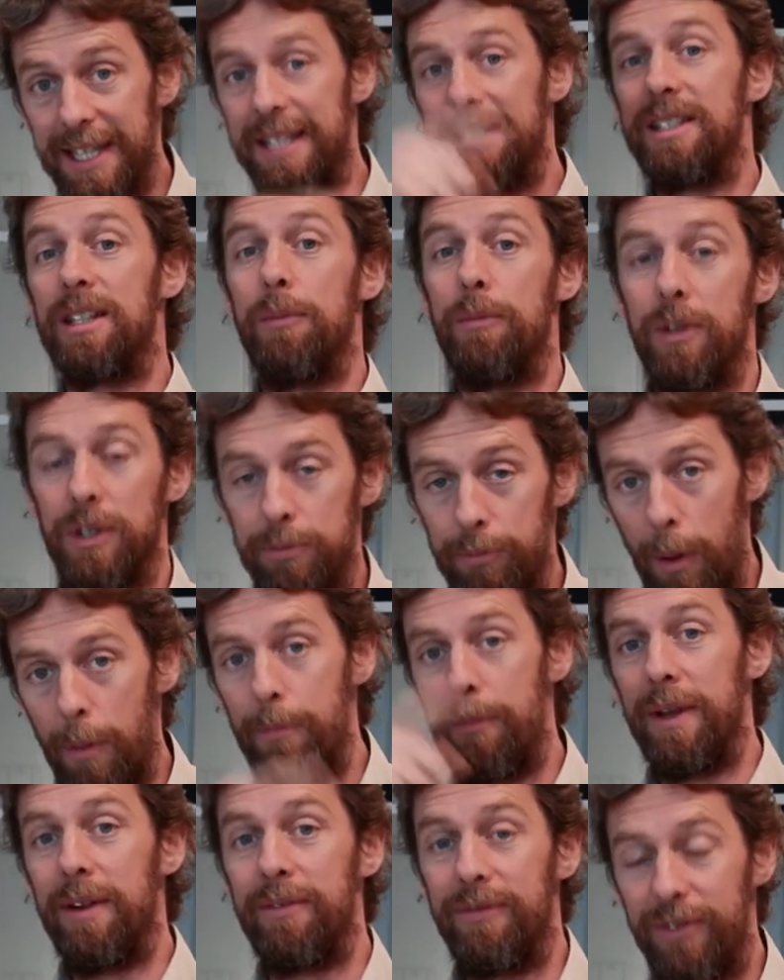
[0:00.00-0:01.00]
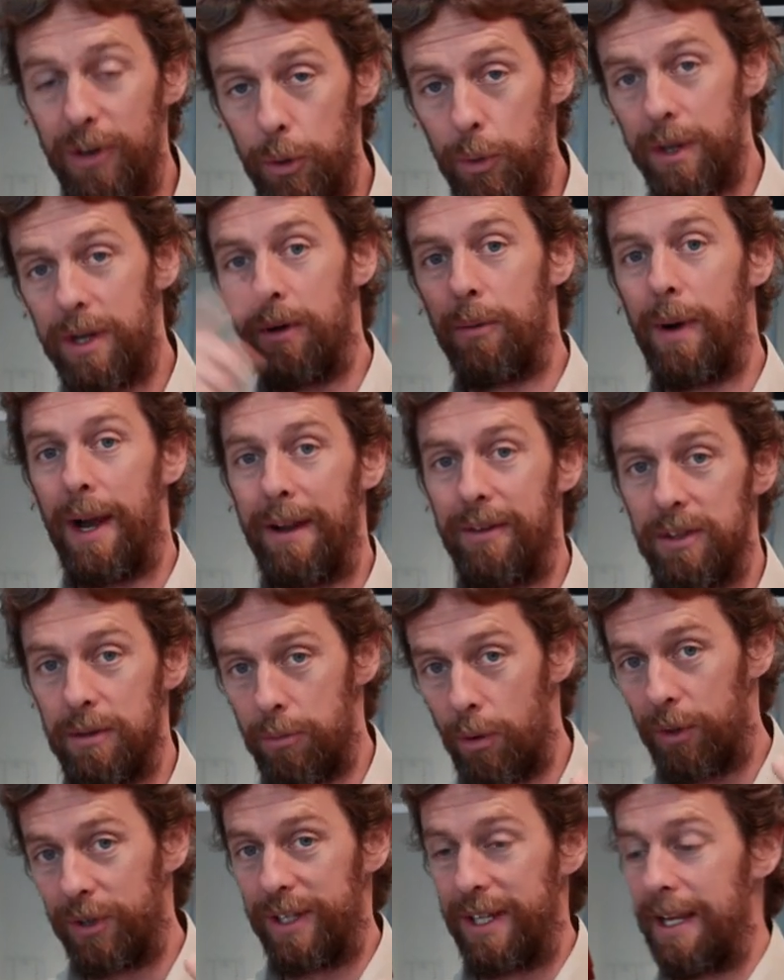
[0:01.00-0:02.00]
system that's pumping fluid around
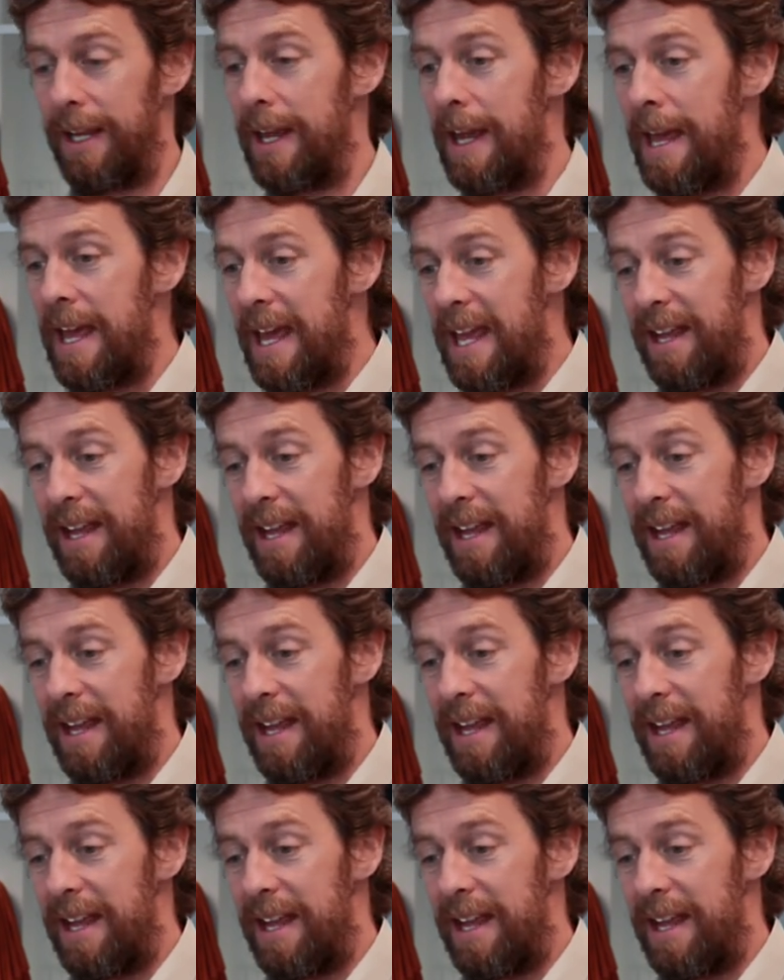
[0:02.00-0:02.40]
the body,